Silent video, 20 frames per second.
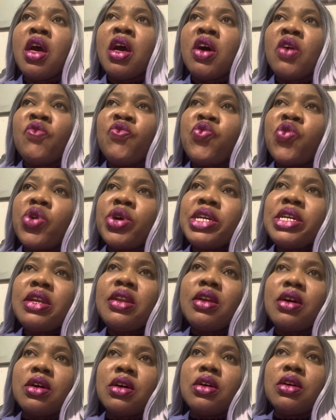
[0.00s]
For
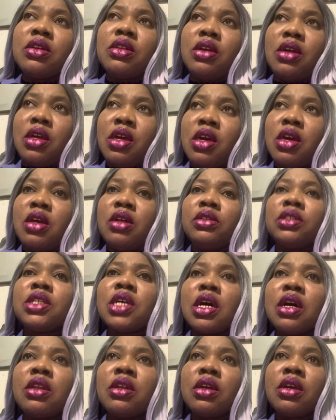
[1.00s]
Elon and
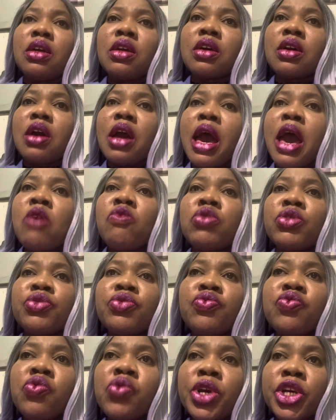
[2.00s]
Tonic, I would
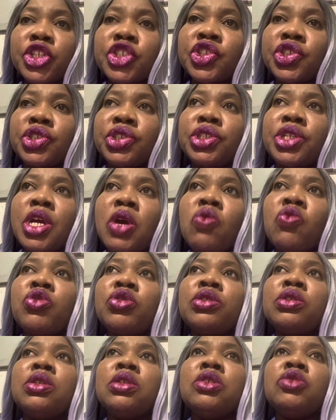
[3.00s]
wish they
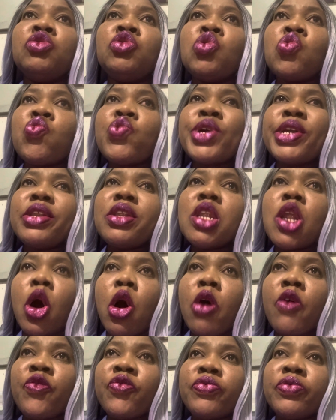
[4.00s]
would do
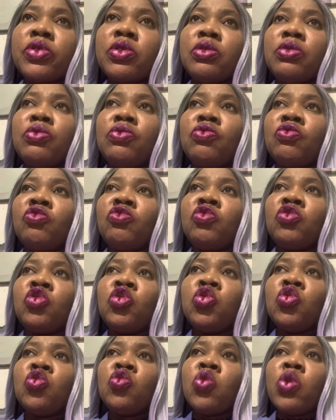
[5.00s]
enough
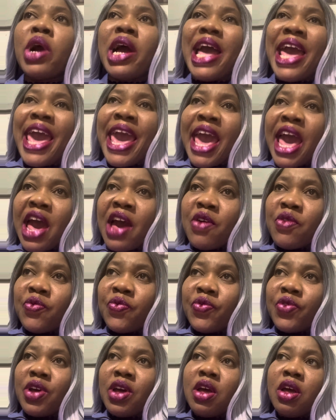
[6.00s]
to
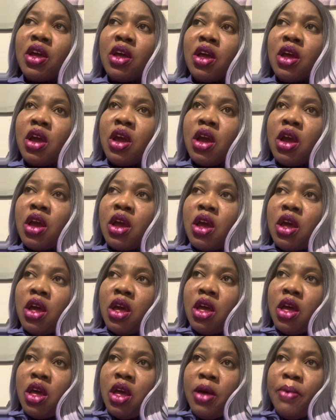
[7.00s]
have
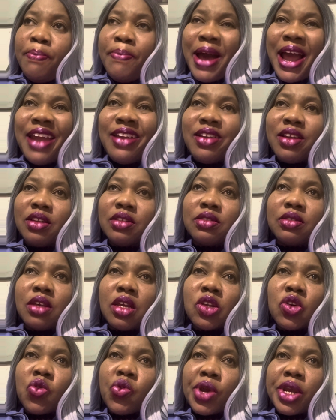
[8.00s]
Binance
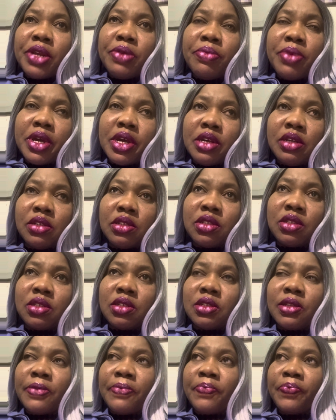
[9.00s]
and Coinbase